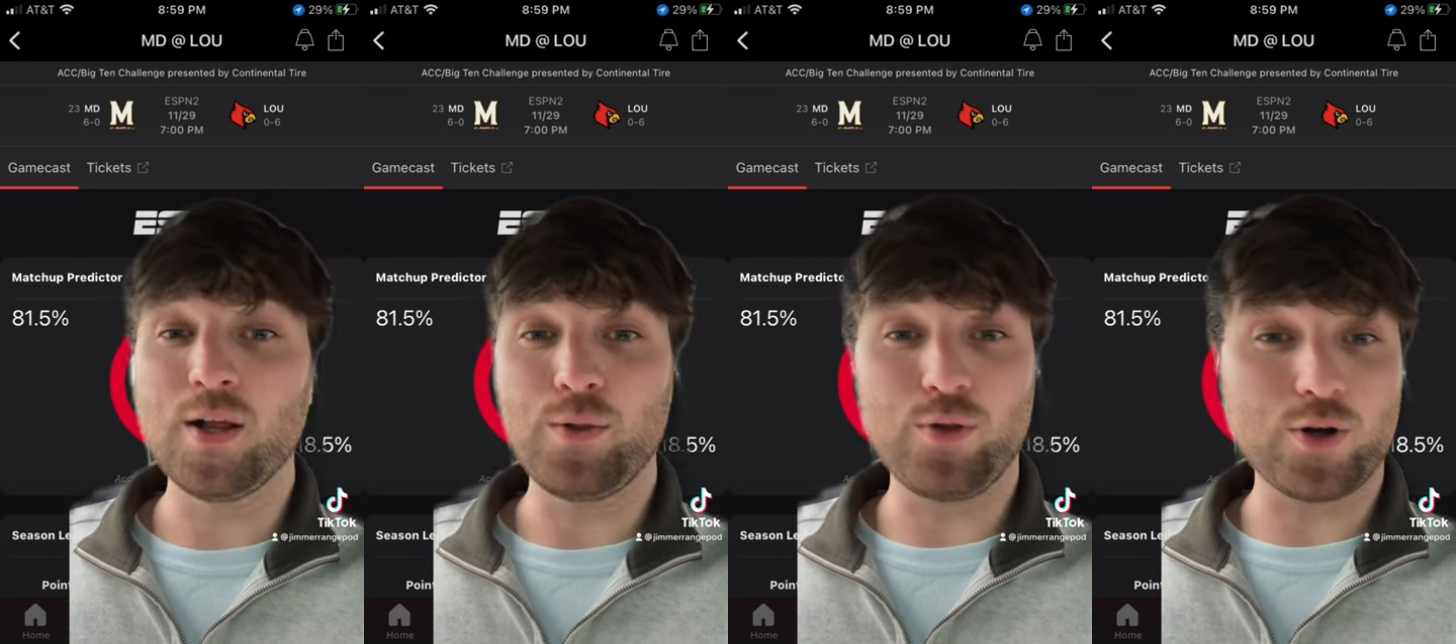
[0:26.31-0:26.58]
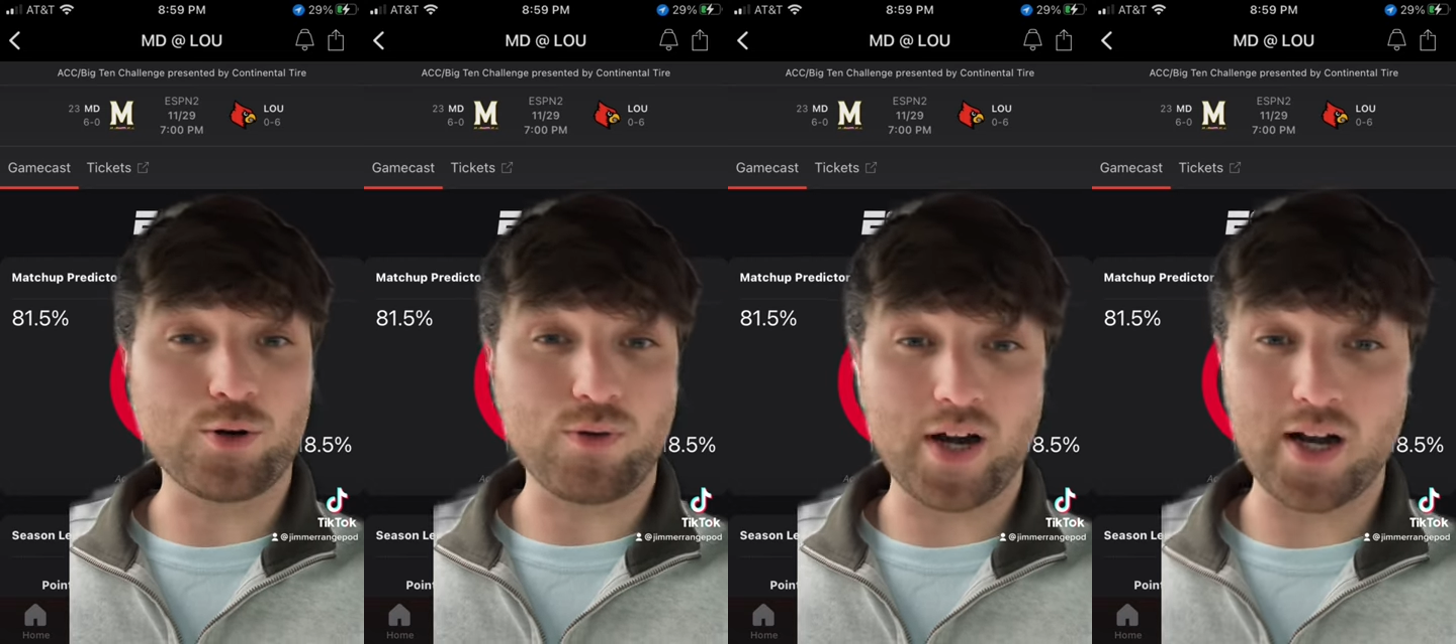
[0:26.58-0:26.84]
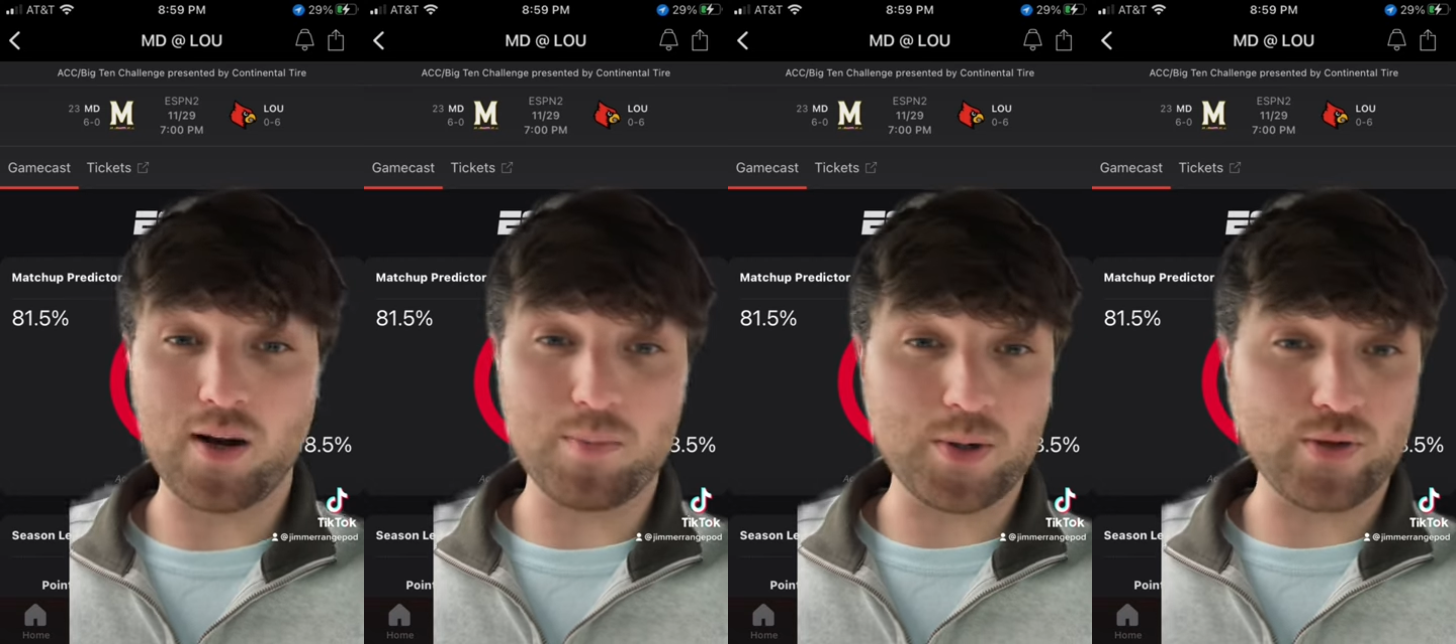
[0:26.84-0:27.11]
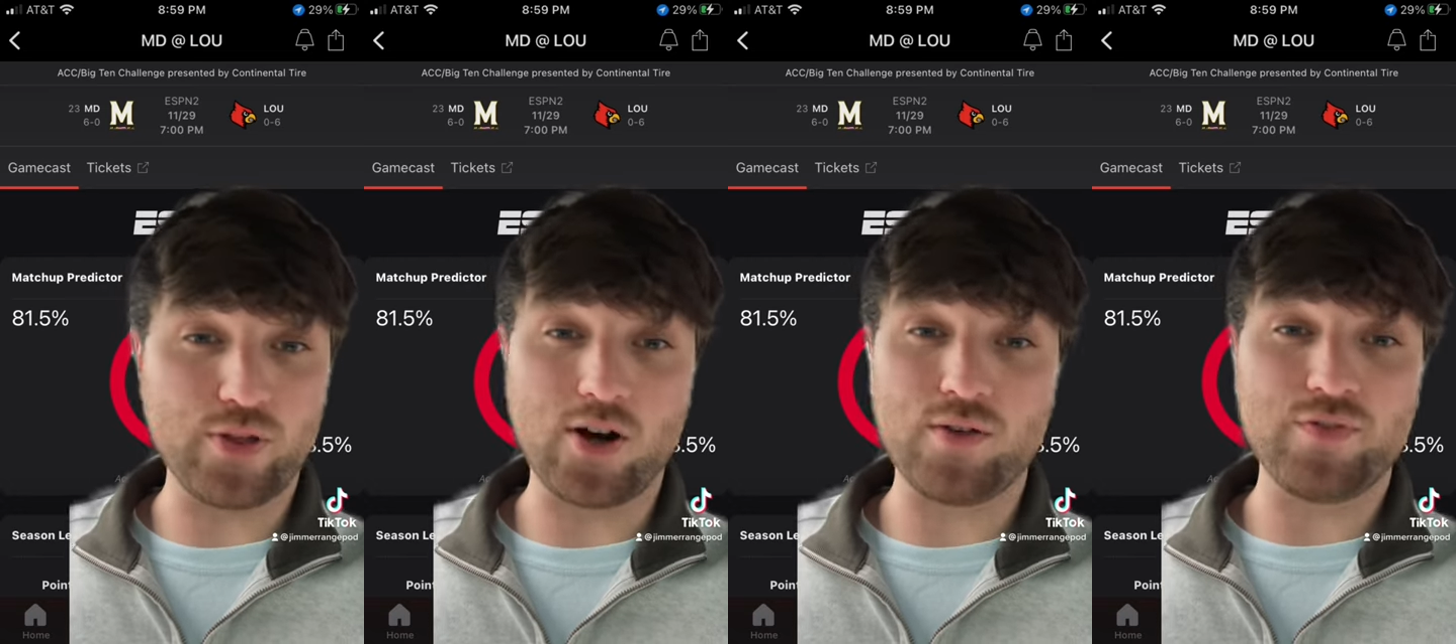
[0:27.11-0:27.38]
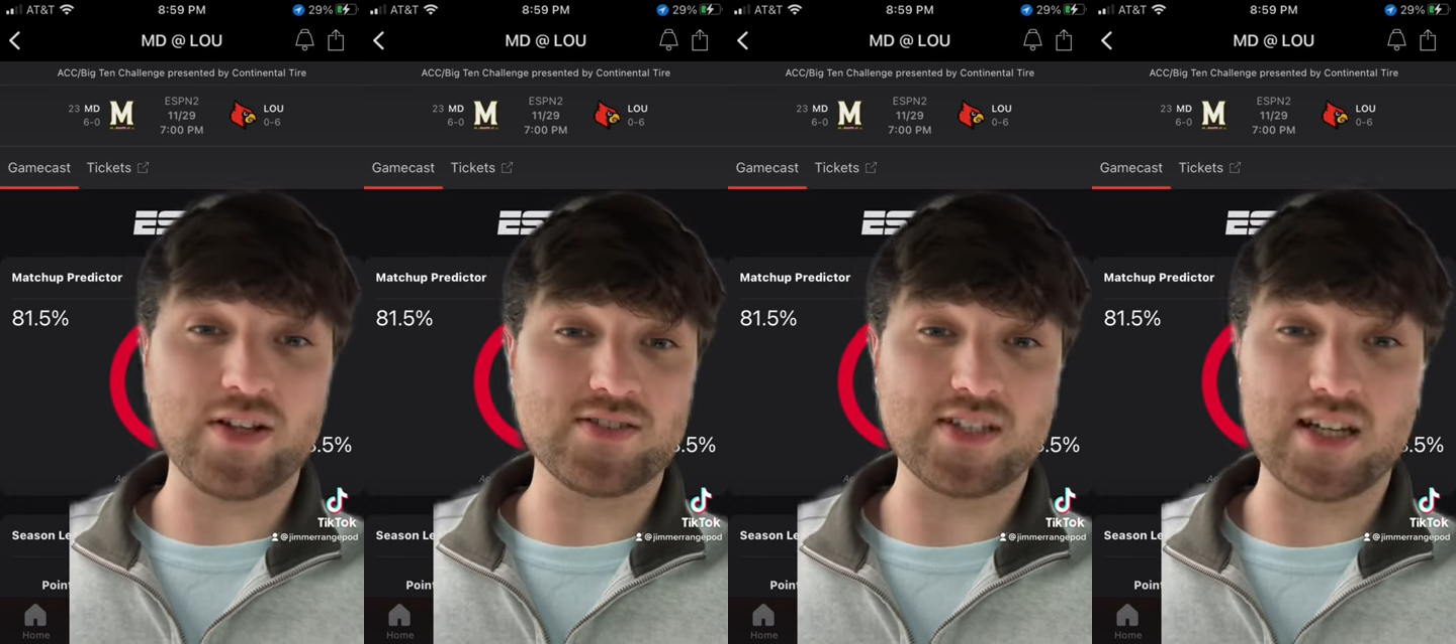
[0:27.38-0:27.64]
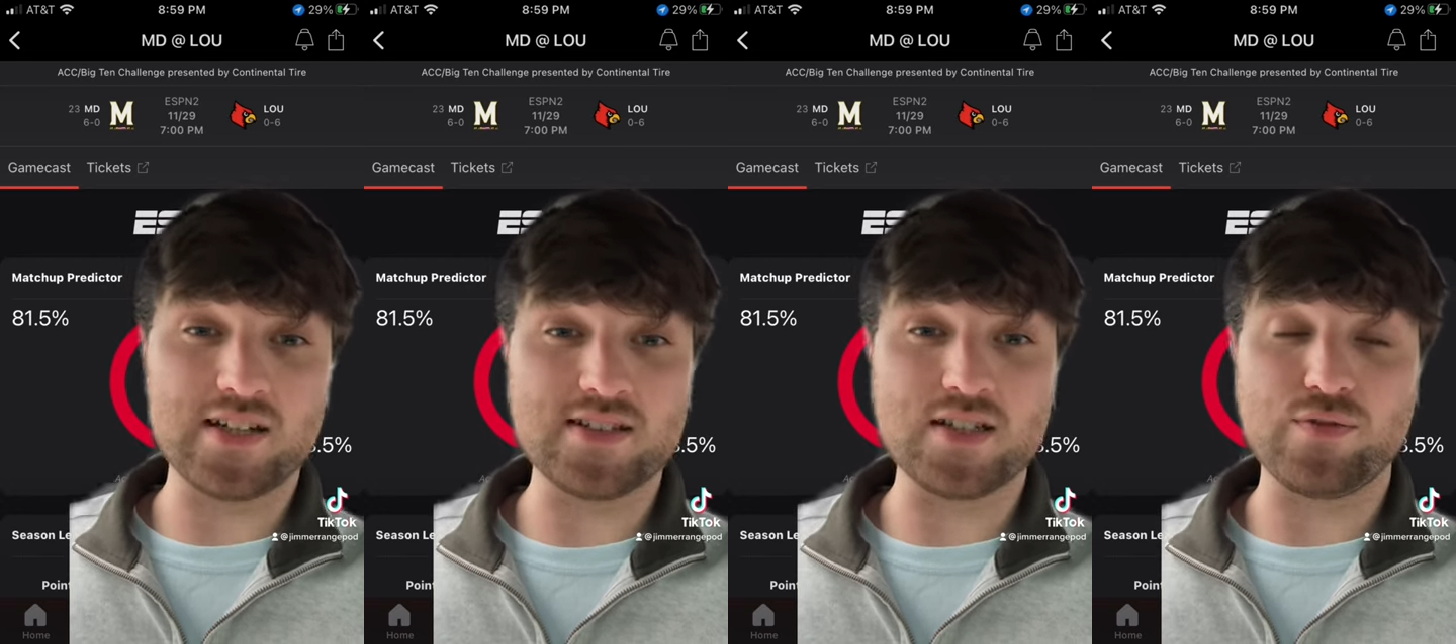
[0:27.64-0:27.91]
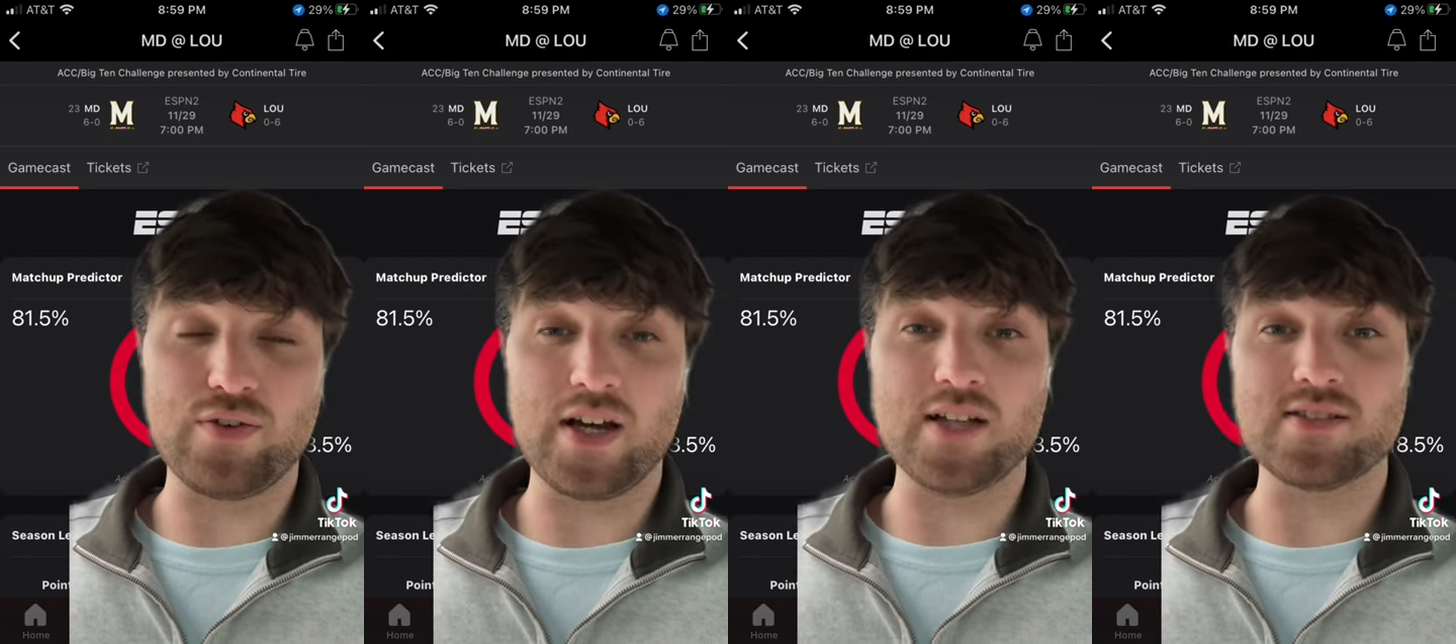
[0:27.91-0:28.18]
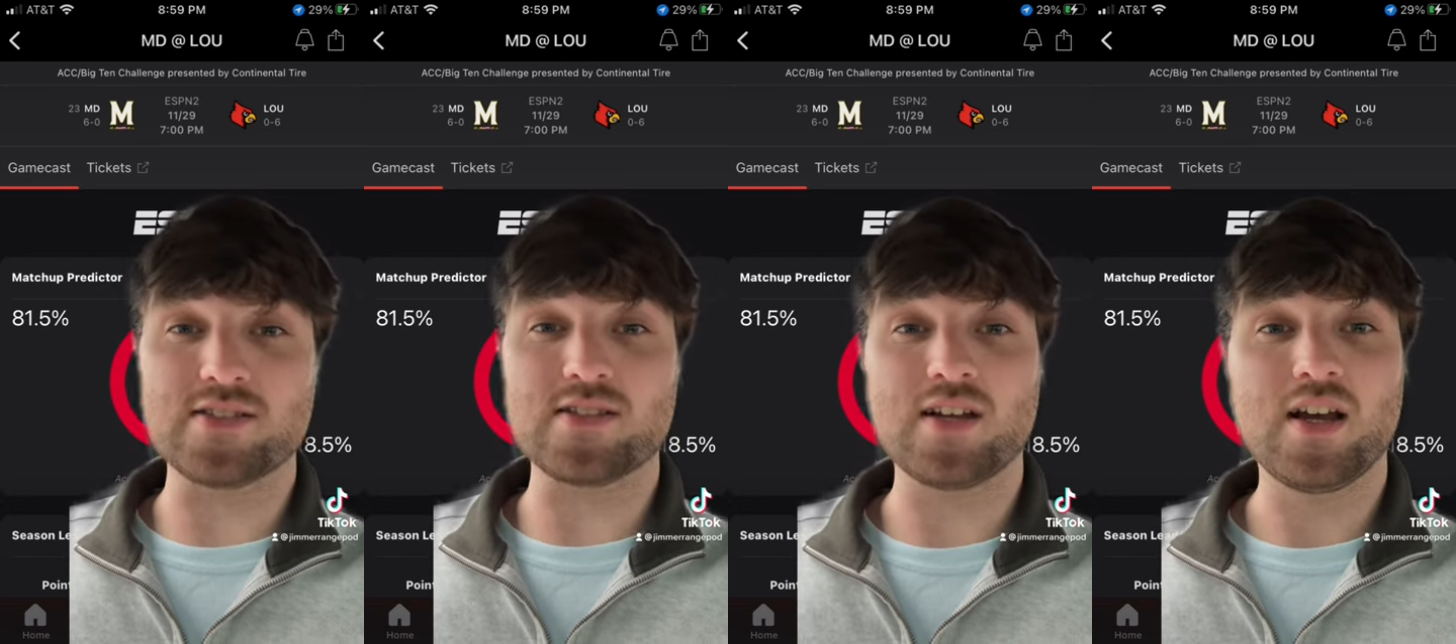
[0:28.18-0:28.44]
Look great on both offense and
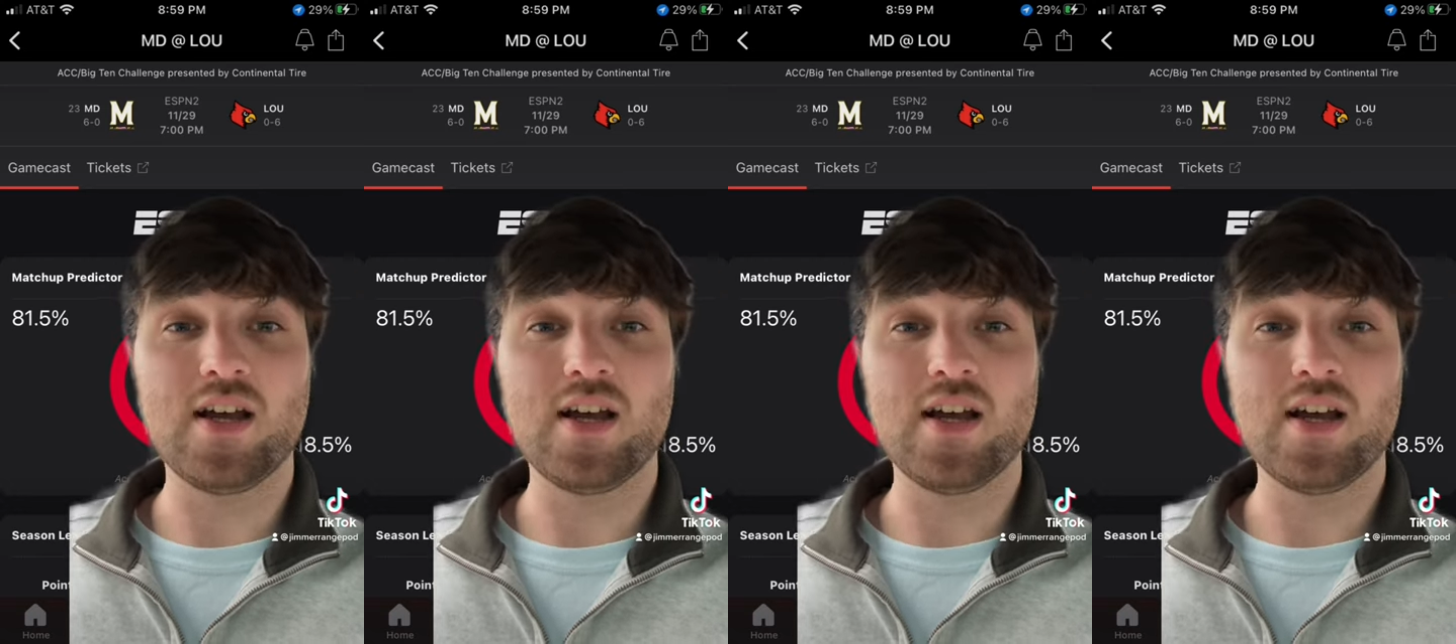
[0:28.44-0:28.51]
defense.